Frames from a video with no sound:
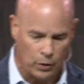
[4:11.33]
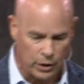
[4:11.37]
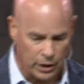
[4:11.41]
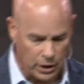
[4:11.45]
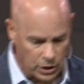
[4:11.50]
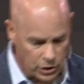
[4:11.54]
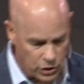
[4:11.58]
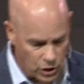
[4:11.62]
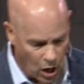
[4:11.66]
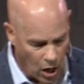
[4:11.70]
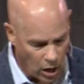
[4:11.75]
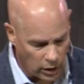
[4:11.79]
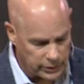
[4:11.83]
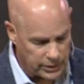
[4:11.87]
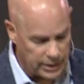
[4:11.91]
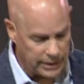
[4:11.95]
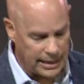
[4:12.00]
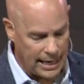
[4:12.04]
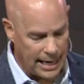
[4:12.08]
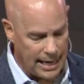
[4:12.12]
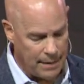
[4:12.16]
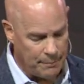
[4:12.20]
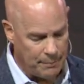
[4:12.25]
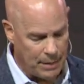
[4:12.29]
We're going to talk
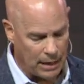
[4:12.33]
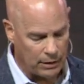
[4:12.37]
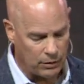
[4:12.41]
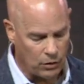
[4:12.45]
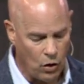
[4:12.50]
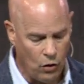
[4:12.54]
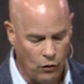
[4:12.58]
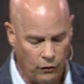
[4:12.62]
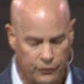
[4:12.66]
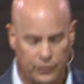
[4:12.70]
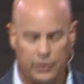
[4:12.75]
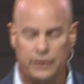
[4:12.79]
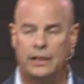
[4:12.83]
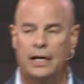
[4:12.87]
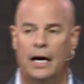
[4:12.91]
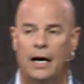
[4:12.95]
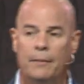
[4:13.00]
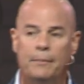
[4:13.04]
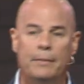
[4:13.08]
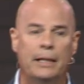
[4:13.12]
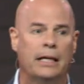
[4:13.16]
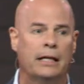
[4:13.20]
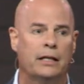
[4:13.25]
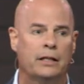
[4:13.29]
today about
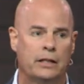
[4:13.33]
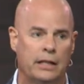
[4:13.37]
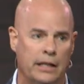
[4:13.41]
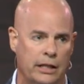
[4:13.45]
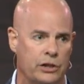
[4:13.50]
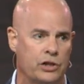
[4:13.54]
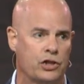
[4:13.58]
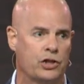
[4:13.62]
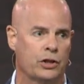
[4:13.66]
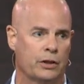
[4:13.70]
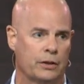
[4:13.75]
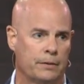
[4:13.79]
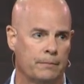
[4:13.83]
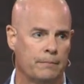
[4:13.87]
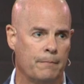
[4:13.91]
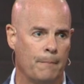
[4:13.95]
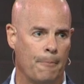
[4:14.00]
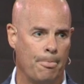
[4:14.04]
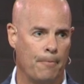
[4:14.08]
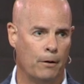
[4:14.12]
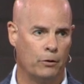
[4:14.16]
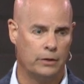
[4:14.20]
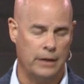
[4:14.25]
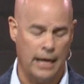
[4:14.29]
overcoming addiction,
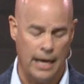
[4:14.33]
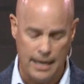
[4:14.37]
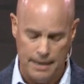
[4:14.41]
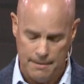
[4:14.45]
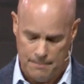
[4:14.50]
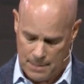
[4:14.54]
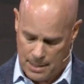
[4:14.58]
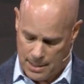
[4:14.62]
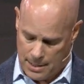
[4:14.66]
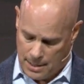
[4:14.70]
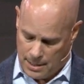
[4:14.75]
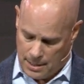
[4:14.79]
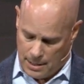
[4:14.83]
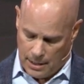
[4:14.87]
okay?